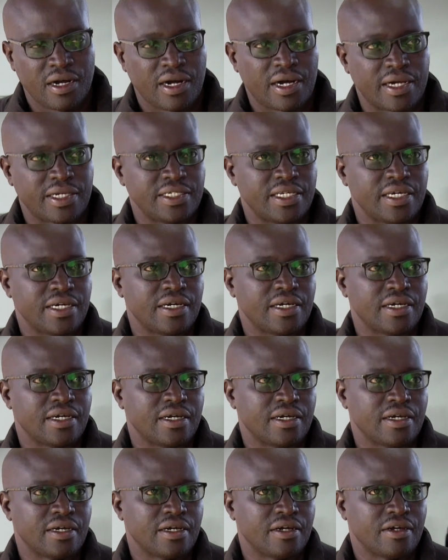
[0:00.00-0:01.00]
And
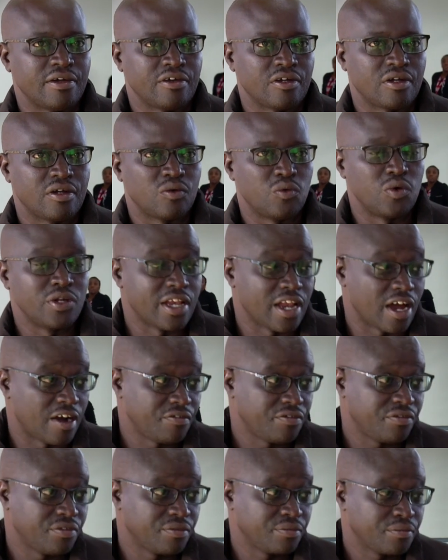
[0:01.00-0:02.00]
good
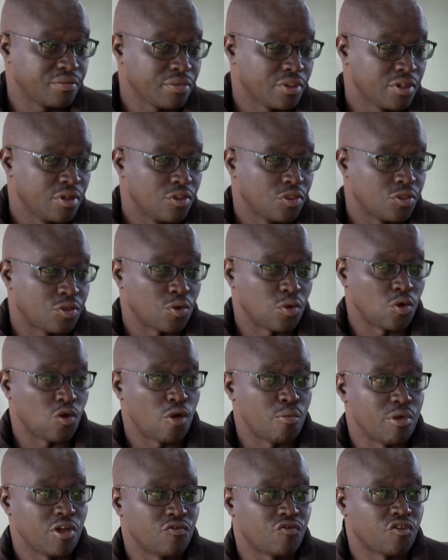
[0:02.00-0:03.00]
enough, through
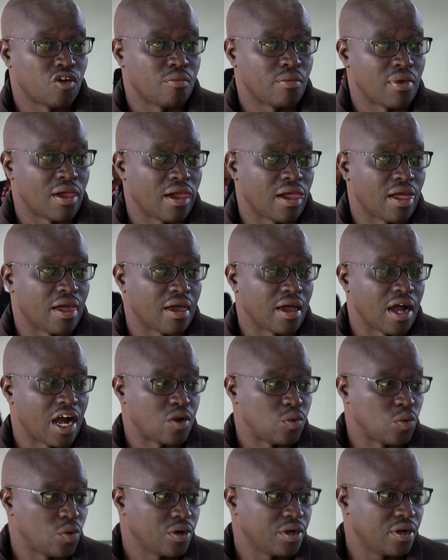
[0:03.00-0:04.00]
lobbying from
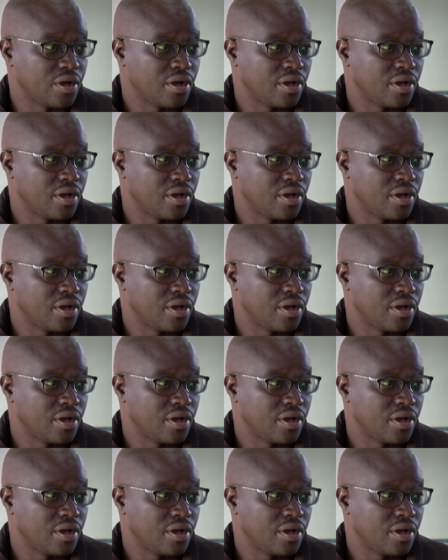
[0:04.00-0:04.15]
AgriTalk,